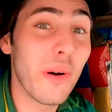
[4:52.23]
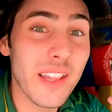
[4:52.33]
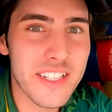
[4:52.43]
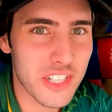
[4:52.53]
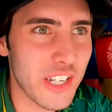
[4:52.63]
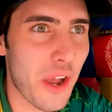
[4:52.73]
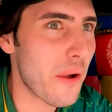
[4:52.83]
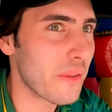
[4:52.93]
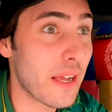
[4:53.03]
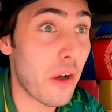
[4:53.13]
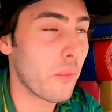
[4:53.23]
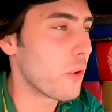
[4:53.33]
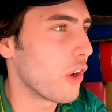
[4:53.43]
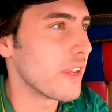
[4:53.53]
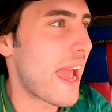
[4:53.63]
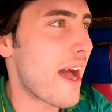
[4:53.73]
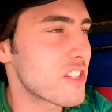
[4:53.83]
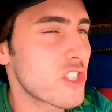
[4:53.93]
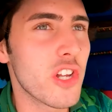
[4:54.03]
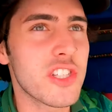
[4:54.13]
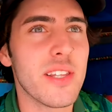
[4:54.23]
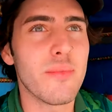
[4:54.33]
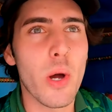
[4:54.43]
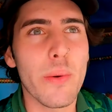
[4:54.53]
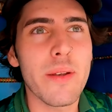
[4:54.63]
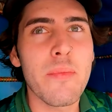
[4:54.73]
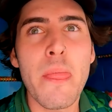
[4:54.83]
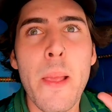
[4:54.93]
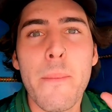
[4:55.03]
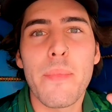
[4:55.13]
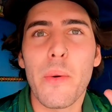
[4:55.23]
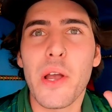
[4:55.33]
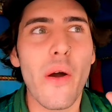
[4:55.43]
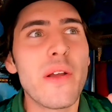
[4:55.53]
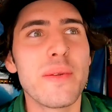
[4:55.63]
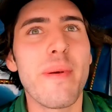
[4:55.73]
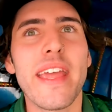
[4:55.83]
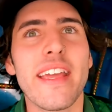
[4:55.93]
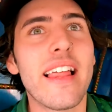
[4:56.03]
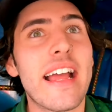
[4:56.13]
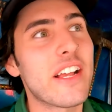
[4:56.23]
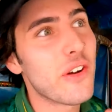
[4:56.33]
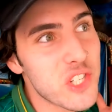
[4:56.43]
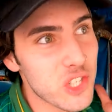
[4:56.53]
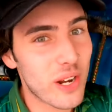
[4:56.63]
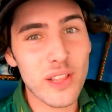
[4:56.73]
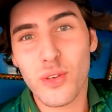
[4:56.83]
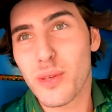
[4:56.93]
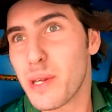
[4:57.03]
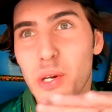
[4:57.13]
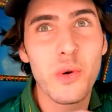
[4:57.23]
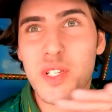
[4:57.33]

We're literally going, like, we're on the outskirts at the moment, but we're going to be, like, going straight through the middle.